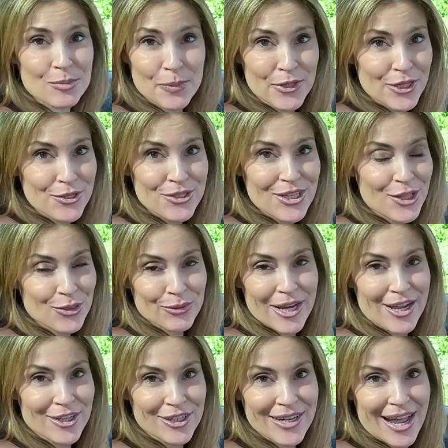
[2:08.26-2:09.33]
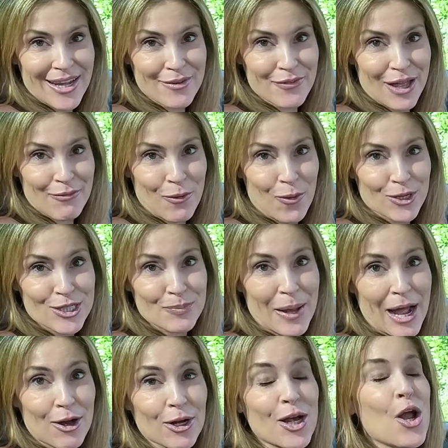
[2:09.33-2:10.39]
producing 395
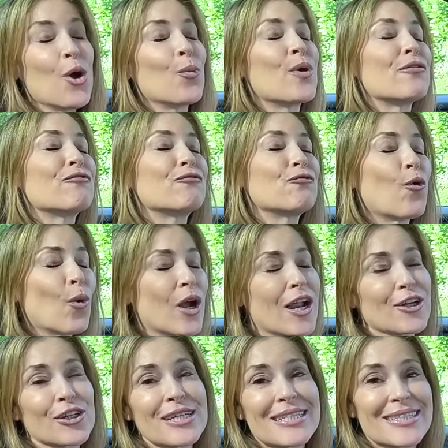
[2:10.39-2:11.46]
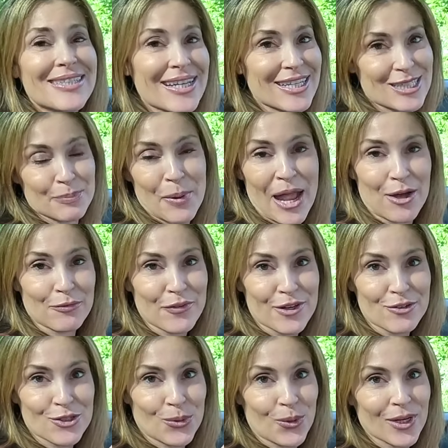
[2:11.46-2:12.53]
horsepower with 406 pound-feet
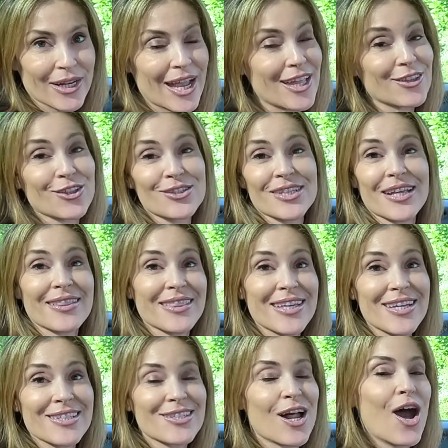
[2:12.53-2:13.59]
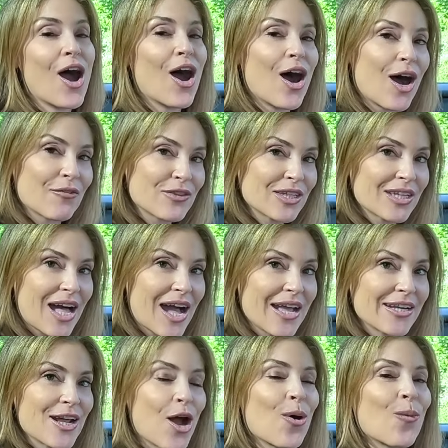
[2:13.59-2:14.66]
of torque and looks like this off the
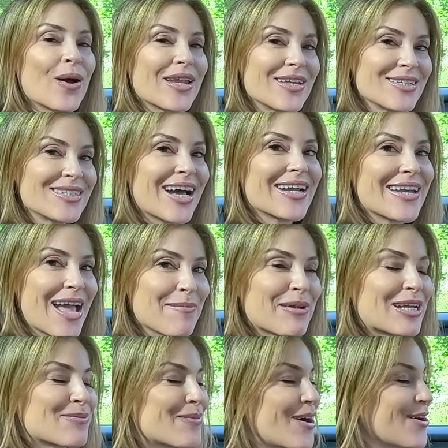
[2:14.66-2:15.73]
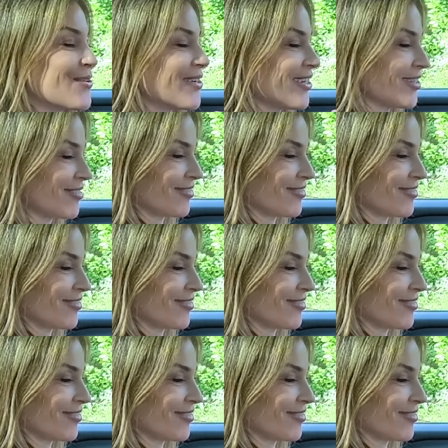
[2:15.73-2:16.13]
line when in dynamic mode.